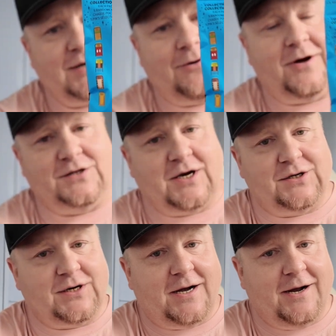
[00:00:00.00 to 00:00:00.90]
I want
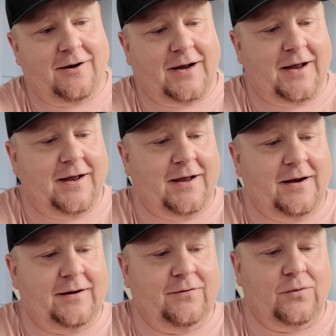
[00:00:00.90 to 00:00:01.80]
Cheshire,
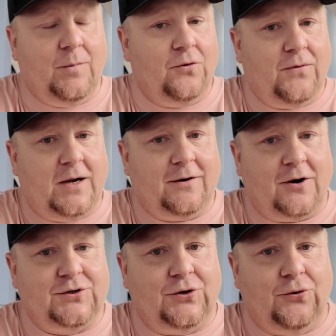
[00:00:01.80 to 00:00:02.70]
and we both want an
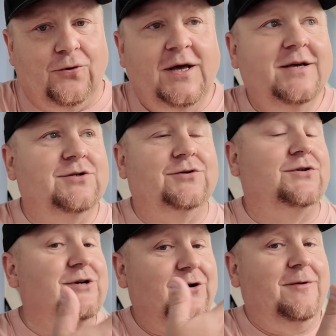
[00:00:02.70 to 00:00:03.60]
R2. So there's a
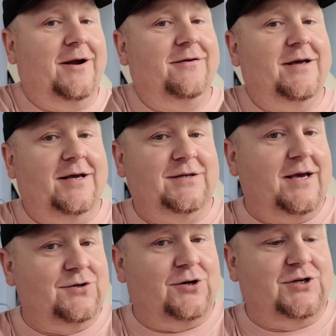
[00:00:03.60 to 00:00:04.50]
gentleman here that has
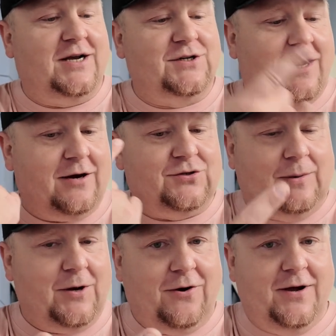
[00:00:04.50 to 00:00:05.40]
extra Cheshire, so
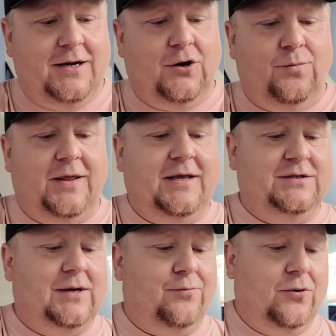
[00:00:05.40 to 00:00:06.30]
I'm gonna go ahead and open
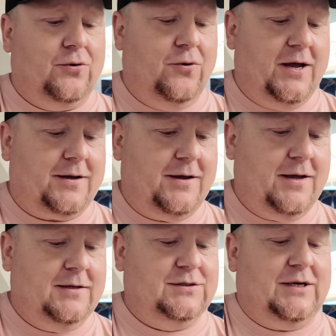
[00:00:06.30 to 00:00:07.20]
these up real quick
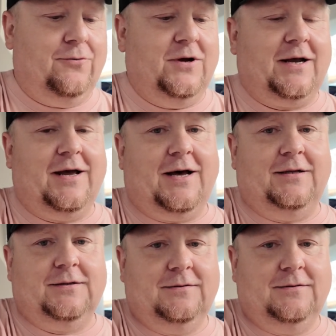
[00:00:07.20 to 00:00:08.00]
and see what I got.